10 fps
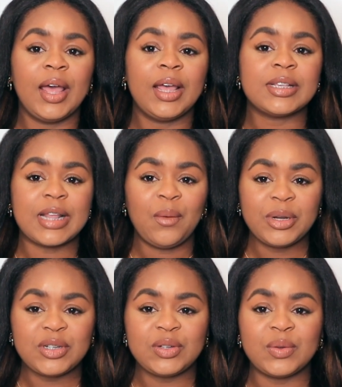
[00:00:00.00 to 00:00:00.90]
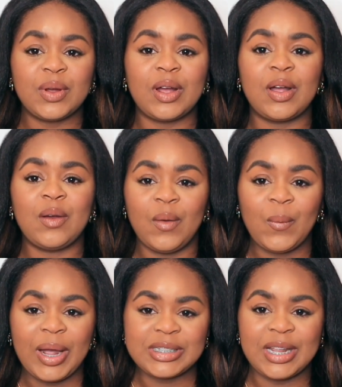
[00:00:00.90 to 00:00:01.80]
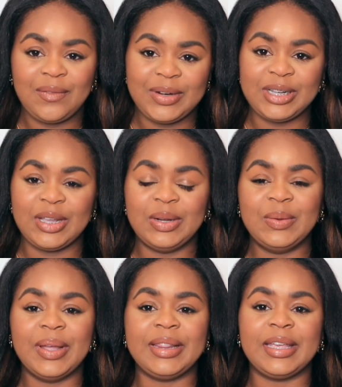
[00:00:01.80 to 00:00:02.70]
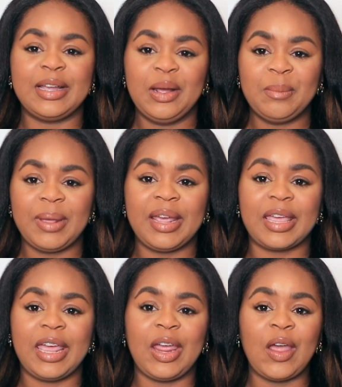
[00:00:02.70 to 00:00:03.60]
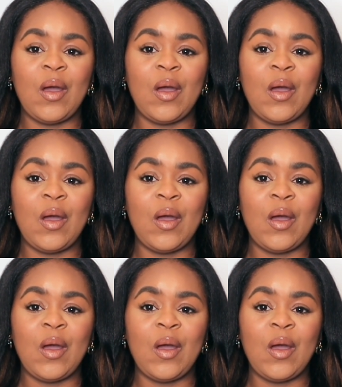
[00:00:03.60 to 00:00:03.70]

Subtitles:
stop what you're doing, go watch that video, and then come back and